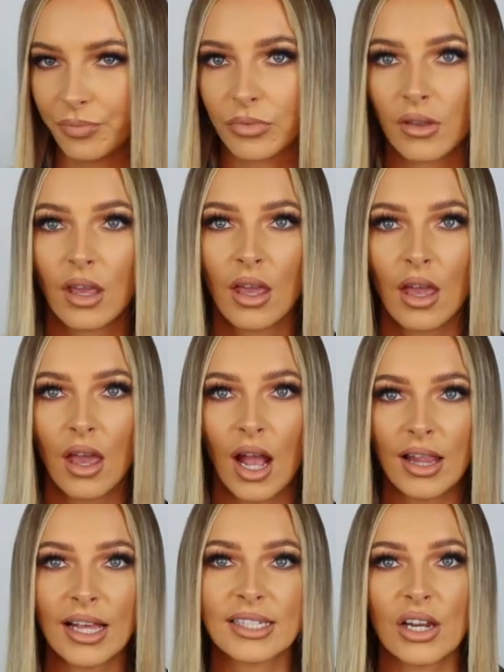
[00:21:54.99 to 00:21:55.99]
And
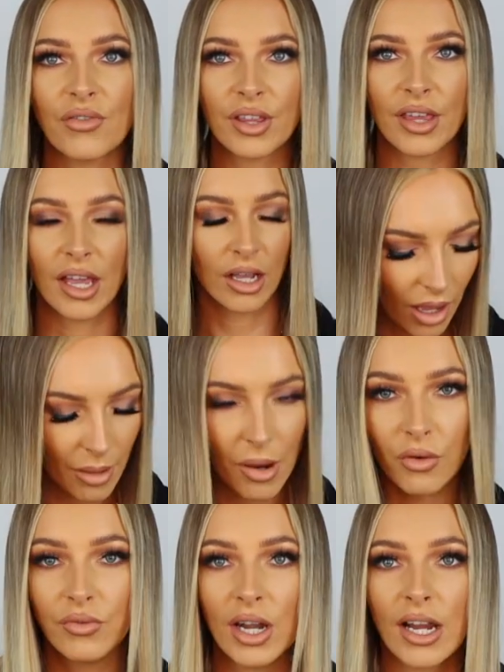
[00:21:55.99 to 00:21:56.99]
that's everything.
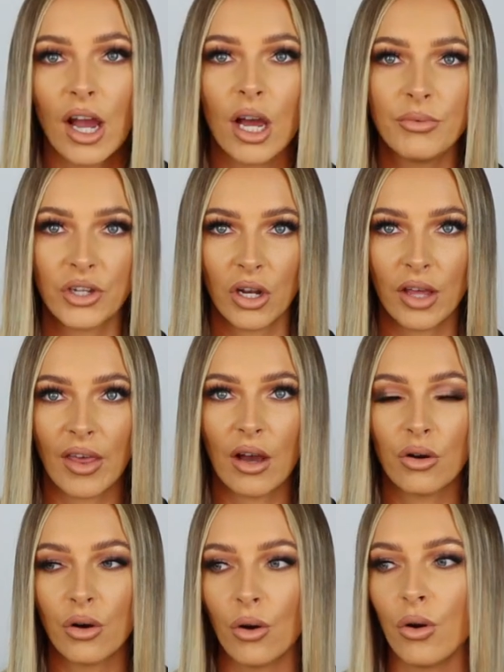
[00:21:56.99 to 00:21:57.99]
I really hope you like that
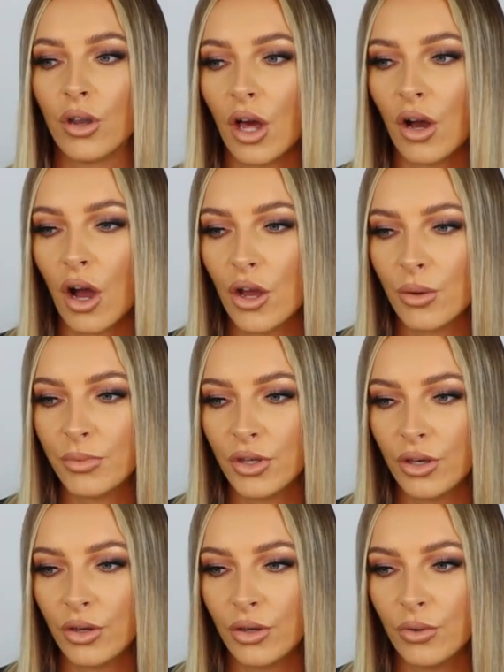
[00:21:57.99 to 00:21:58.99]
haul, and I hope
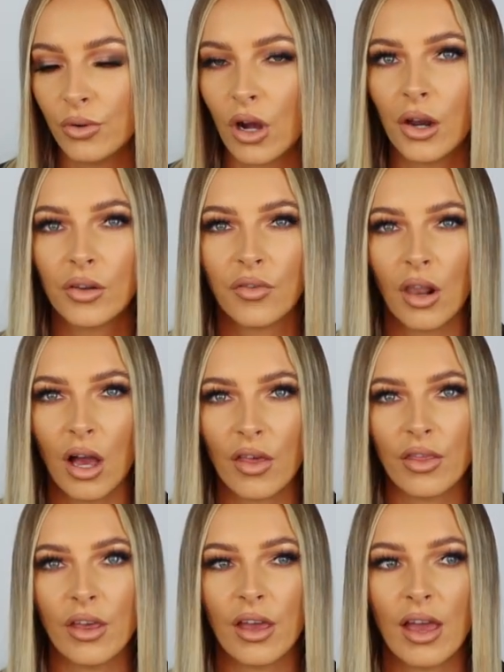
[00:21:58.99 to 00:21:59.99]
you kind of
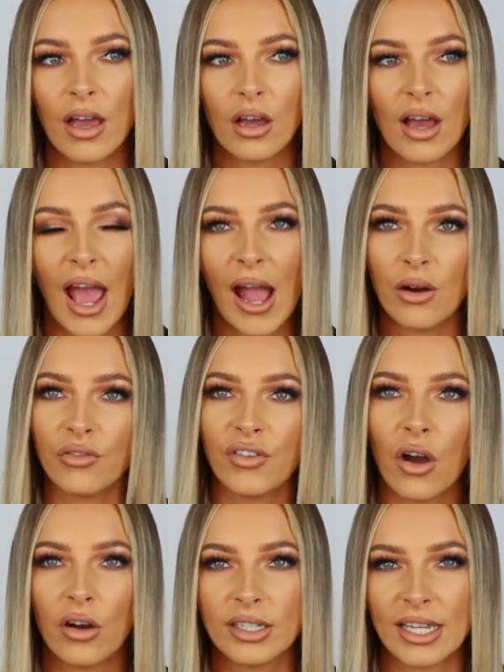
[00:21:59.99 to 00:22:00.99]
like the
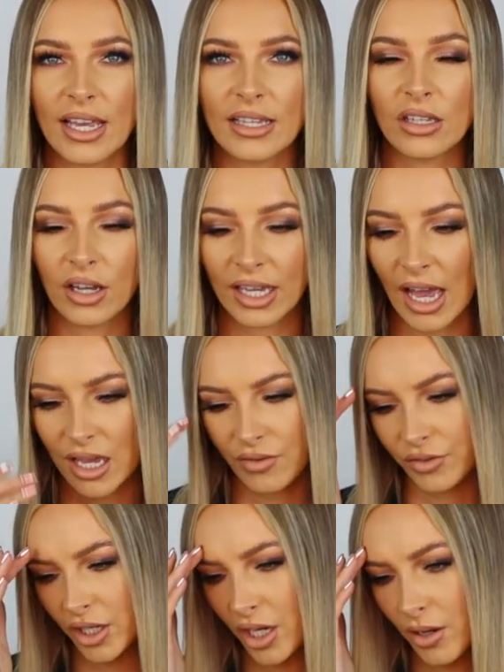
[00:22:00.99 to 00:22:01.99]
outfit ideas that I
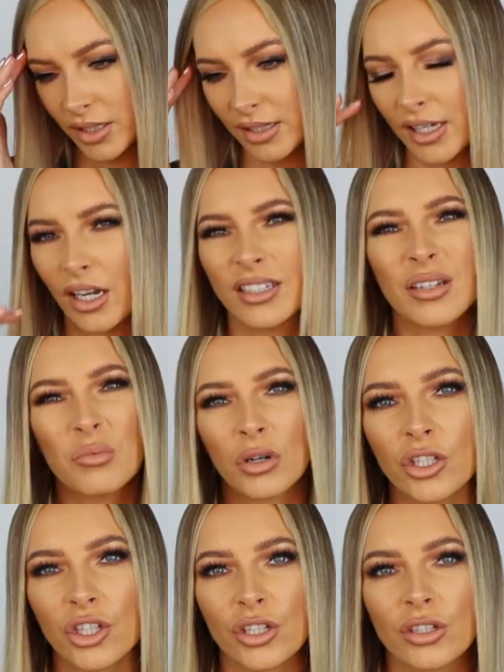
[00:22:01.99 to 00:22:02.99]
gave you. As I said, I didn't
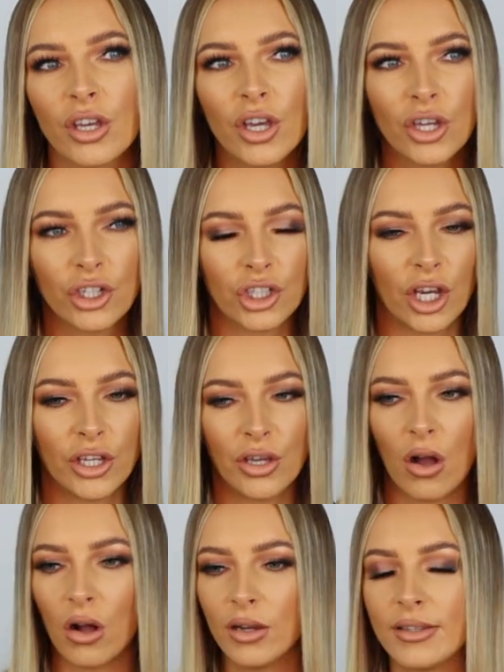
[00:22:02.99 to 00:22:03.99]
to just show you
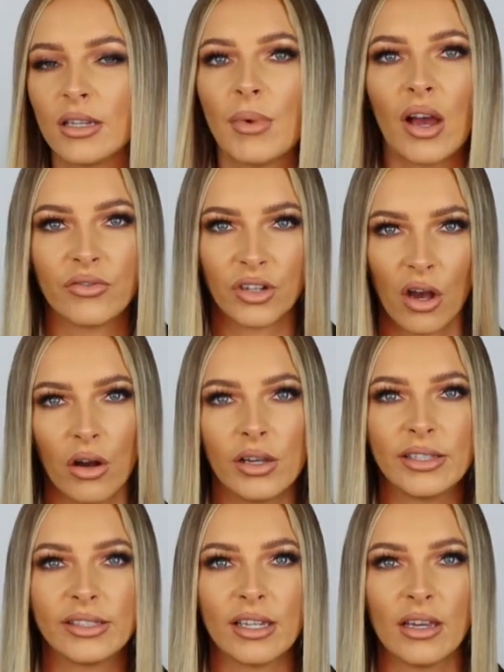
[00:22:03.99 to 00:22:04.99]
item after
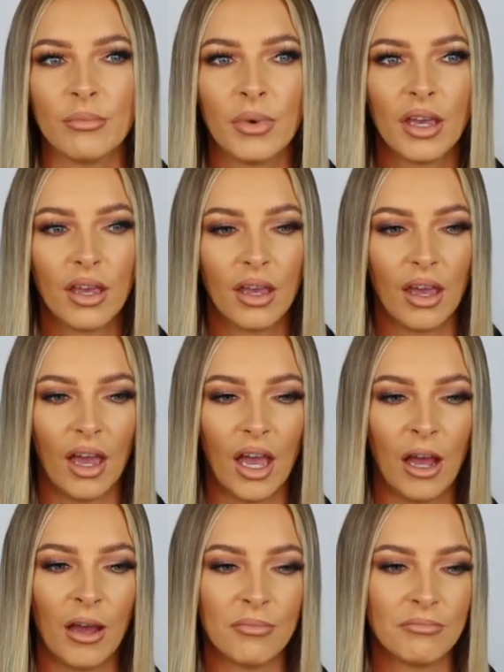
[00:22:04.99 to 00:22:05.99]
item
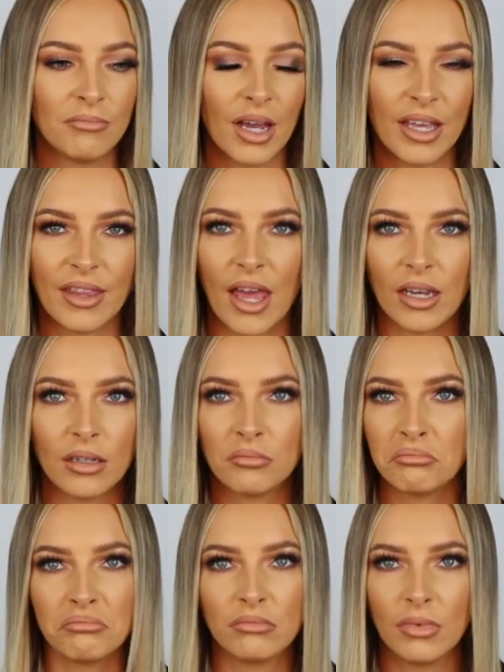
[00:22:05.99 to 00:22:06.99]
and then
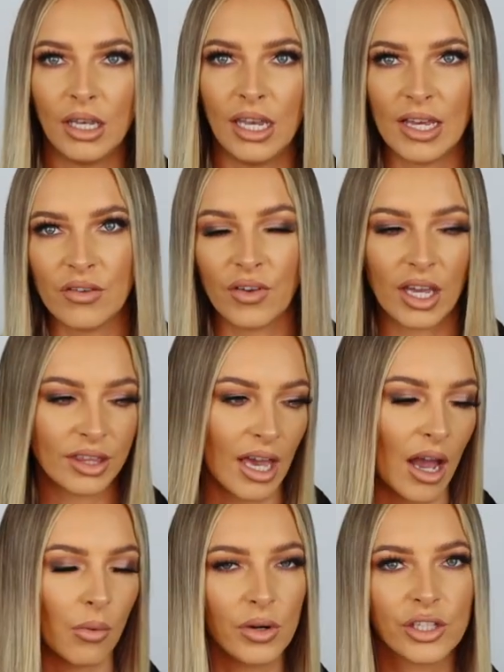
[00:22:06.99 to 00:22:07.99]
leave it at
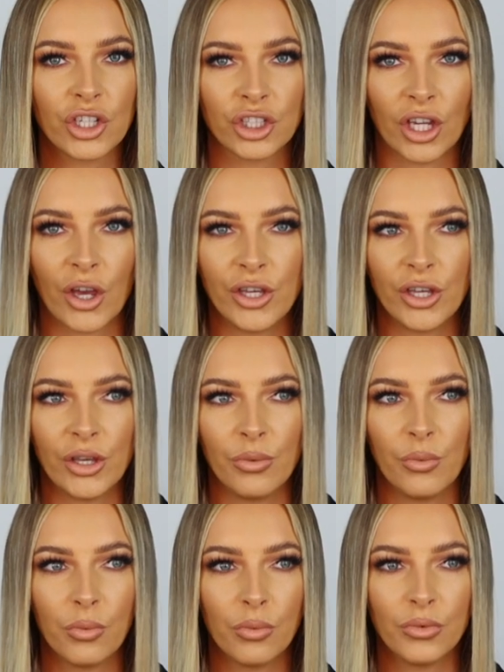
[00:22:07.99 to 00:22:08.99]
that. I wanted to show
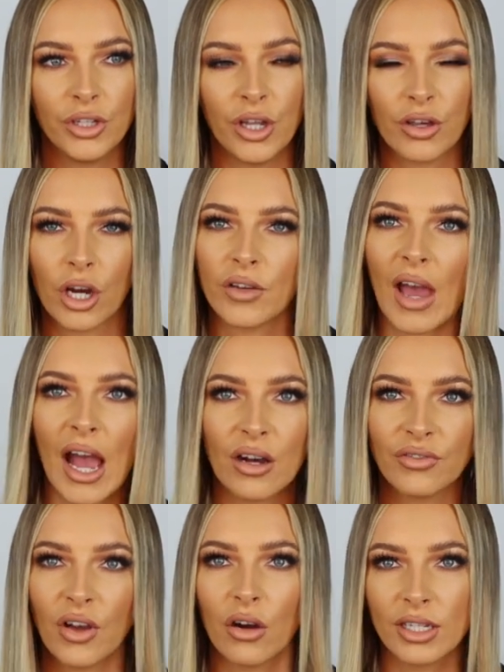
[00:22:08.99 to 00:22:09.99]
you, you know, the kind of
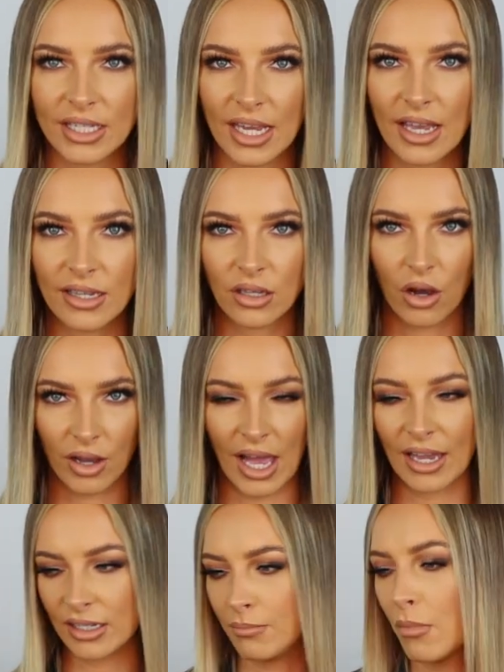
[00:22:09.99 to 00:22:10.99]
outfit ideas I
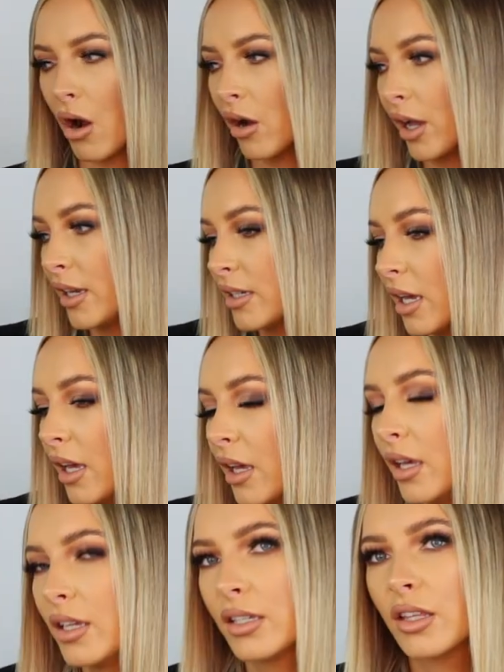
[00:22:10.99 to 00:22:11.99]
had in mind,
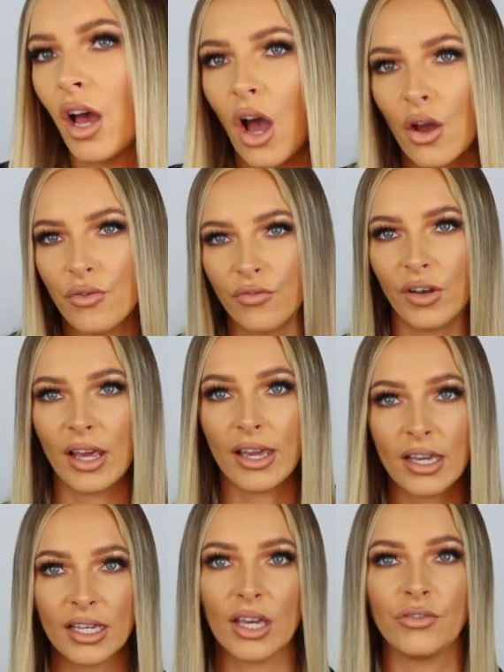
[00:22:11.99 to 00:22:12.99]
so that
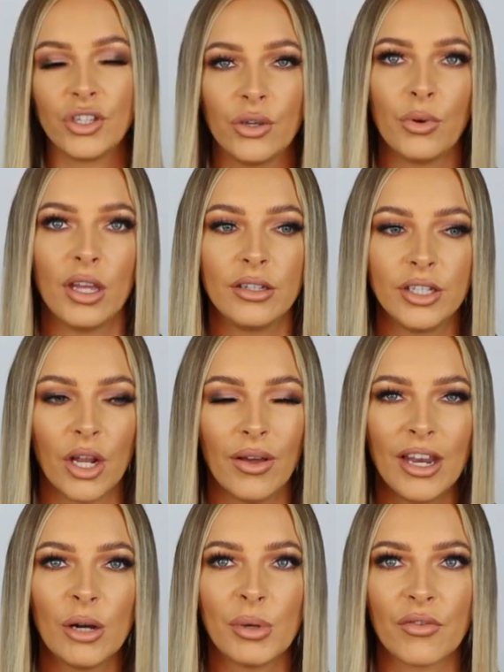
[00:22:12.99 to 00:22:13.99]
hopefully it gives you a
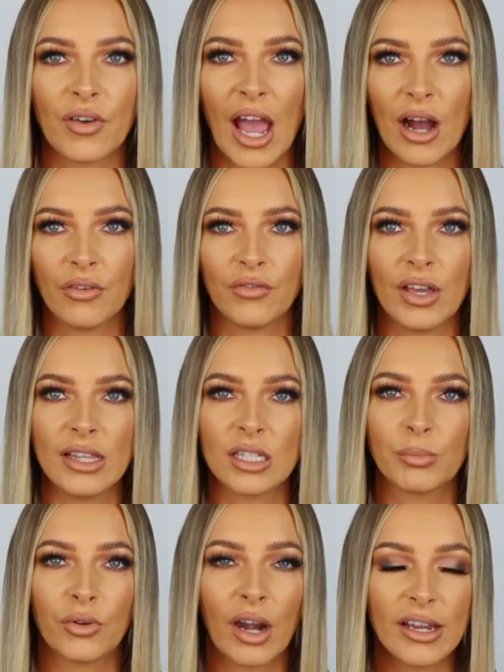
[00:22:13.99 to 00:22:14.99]
little bit of outfit
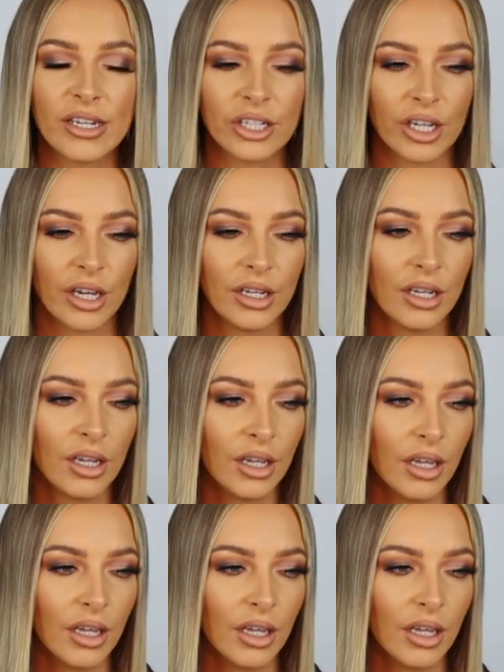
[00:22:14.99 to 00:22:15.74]
inspiration.